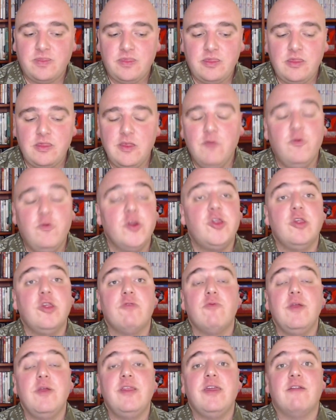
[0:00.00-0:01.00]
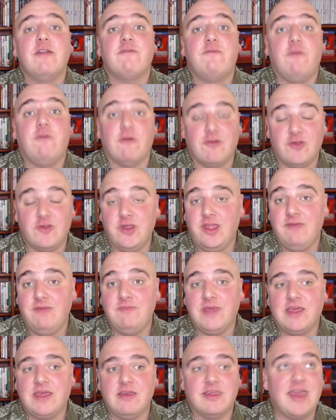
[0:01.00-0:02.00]
which is really unfortunate
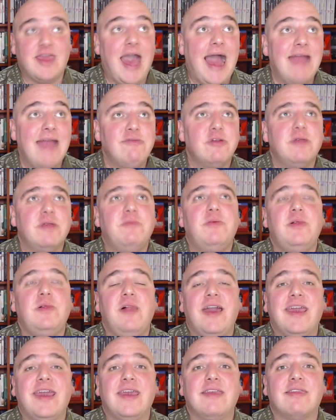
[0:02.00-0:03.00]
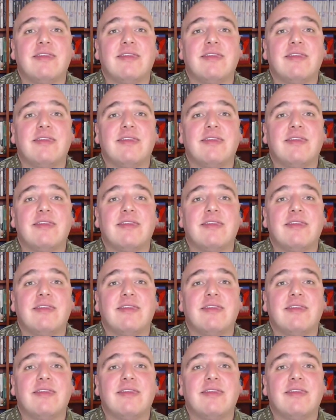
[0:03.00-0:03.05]
because Kairi plays